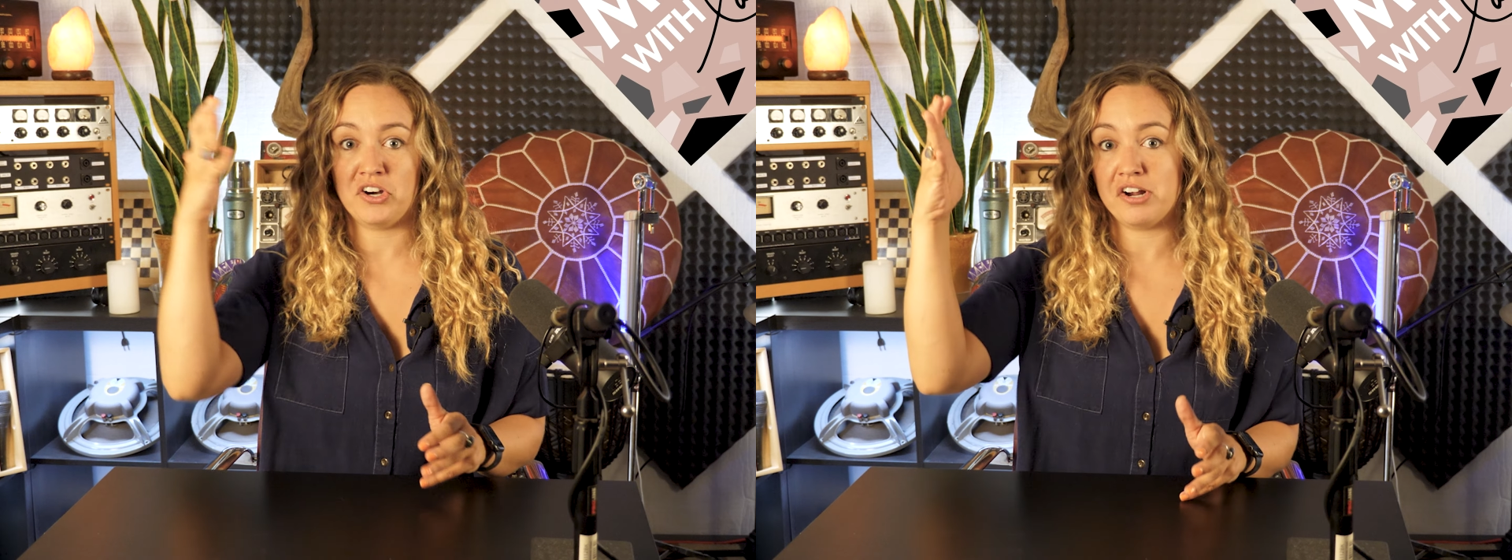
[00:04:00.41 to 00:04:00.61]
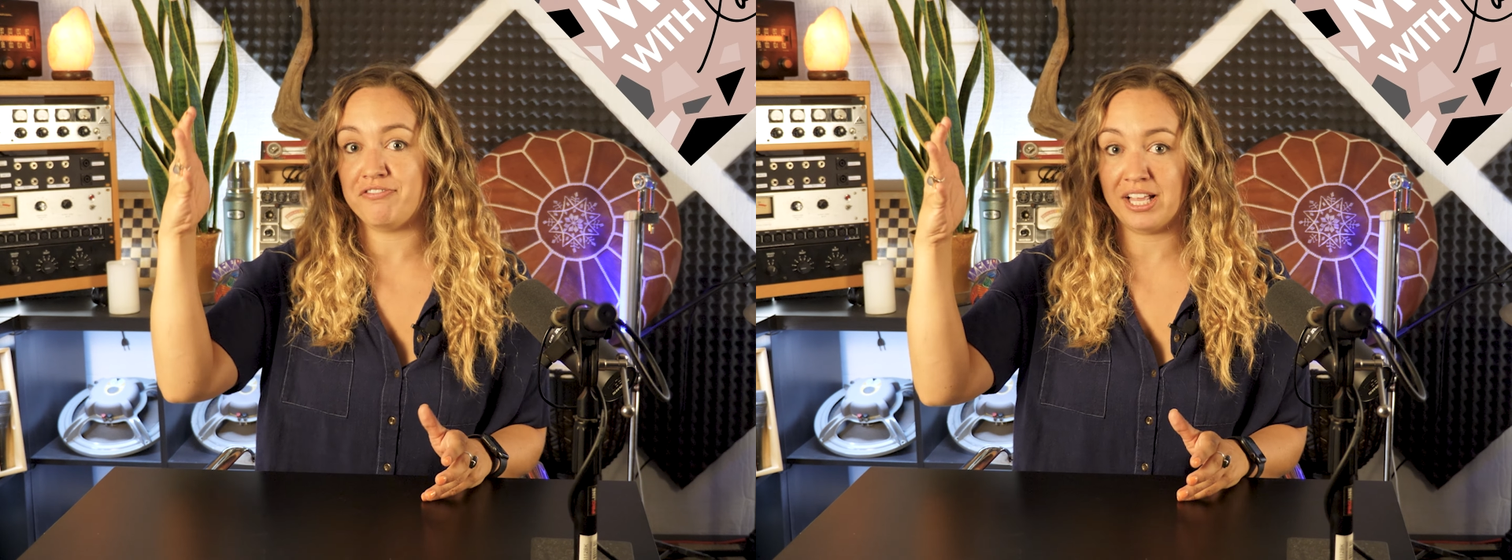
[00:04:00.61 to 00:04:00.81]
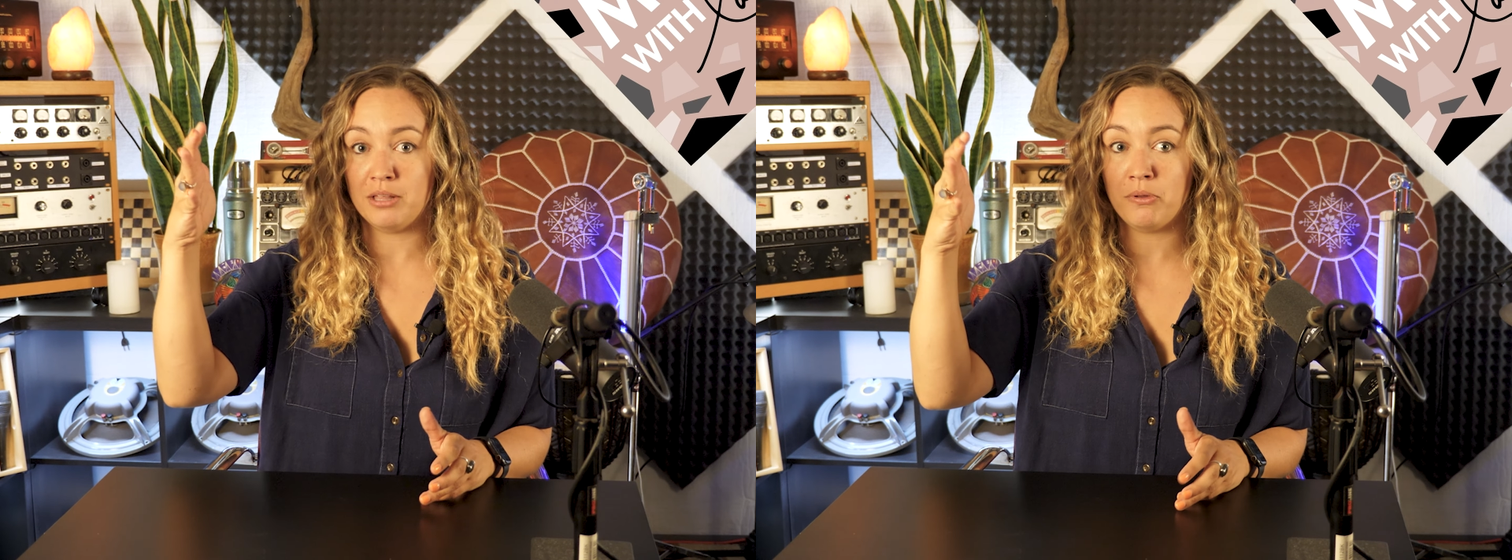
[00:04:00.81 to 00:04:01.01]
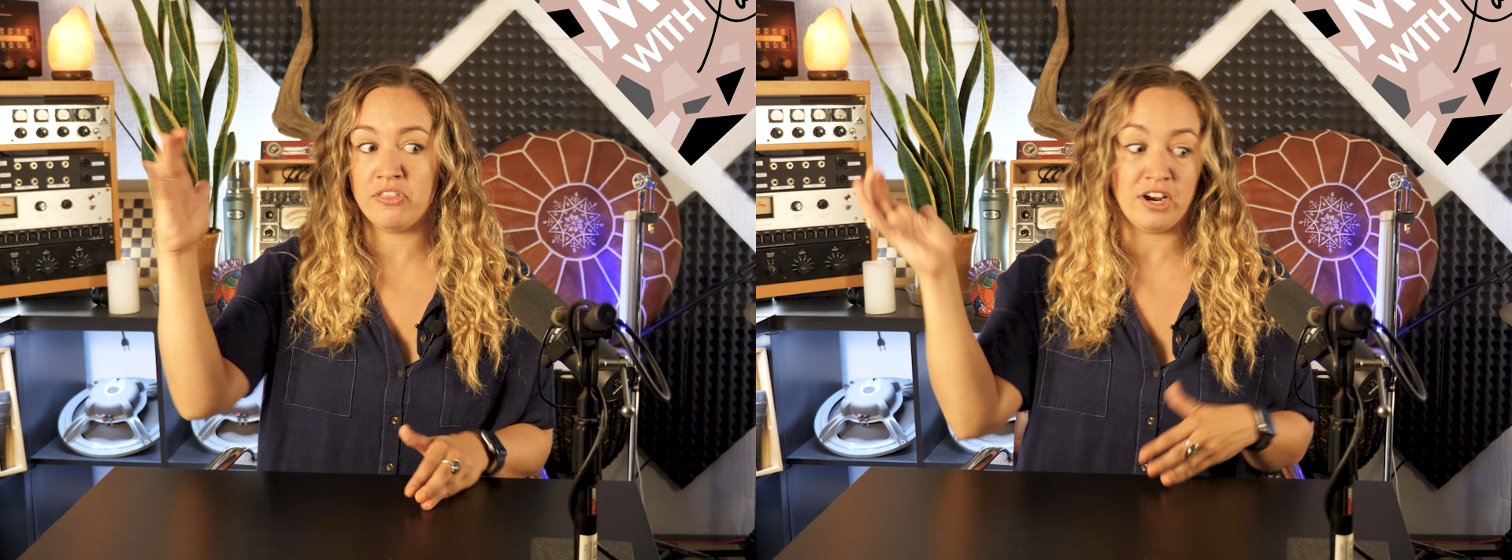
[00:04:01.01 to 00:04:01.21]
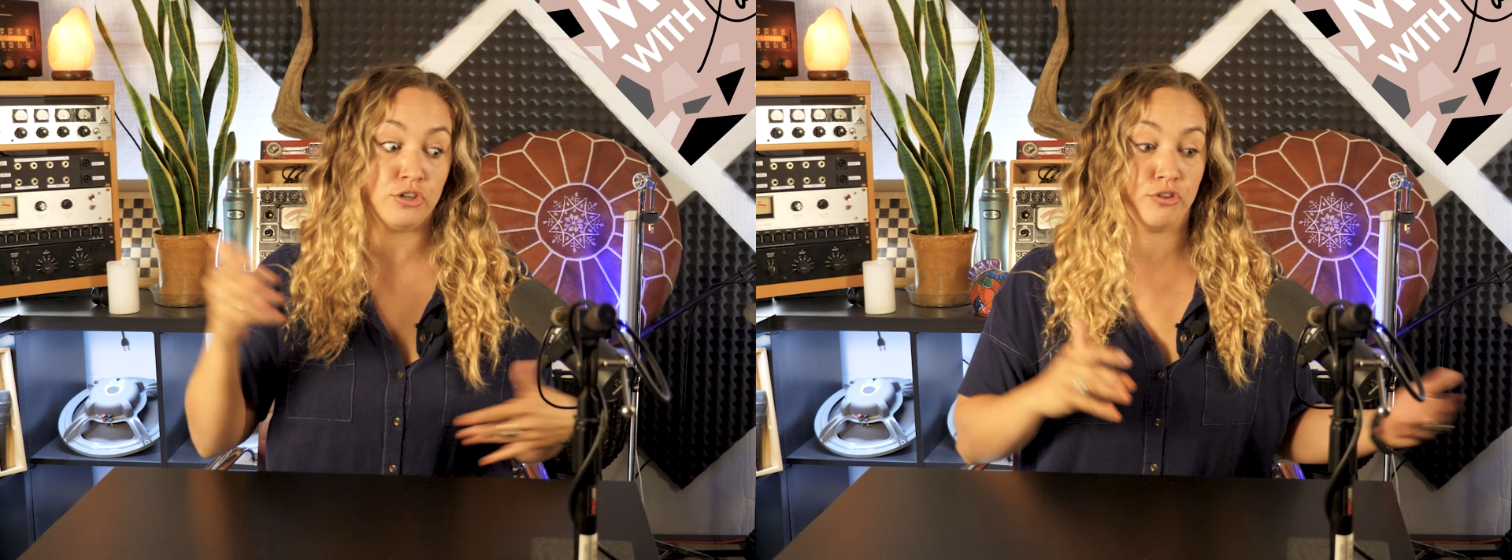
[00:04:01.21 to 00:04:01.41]
are available
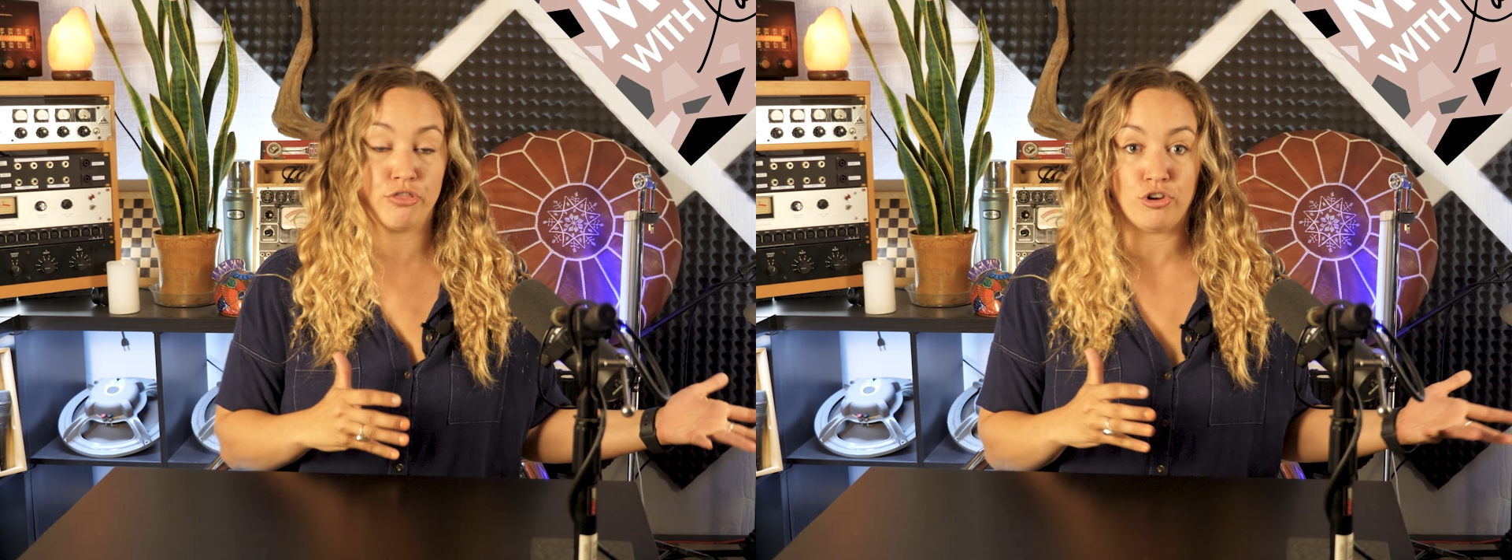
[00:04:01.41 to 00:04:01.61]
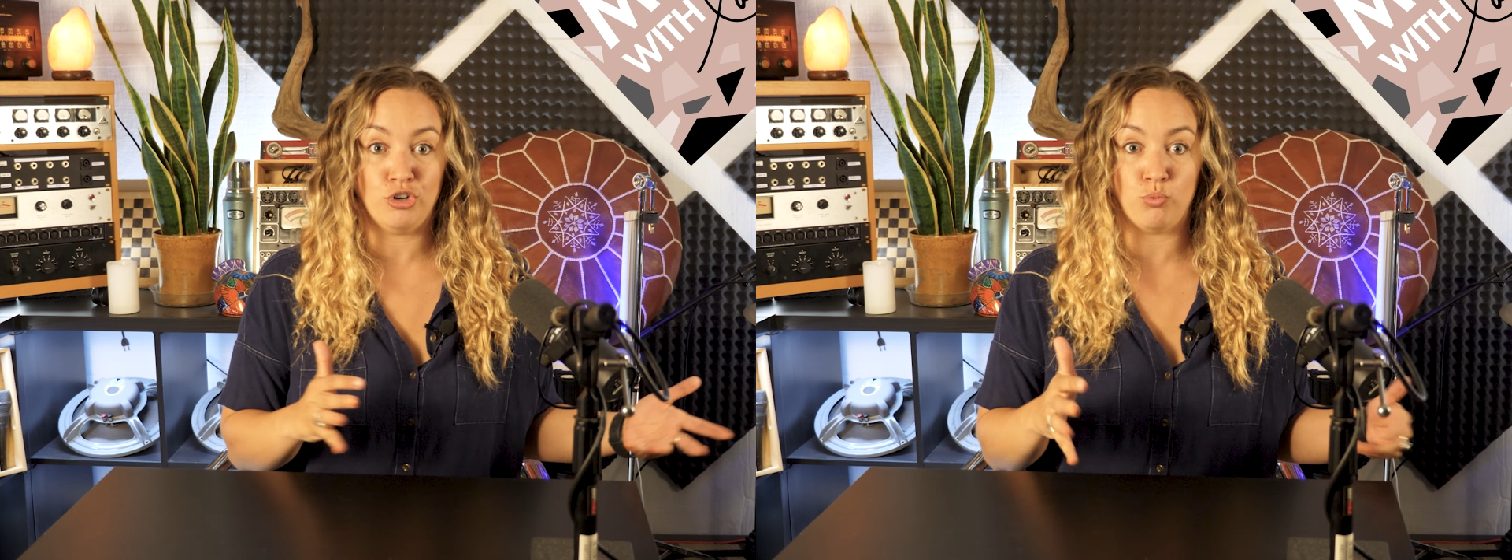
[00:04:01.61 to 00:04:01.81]
there, and the third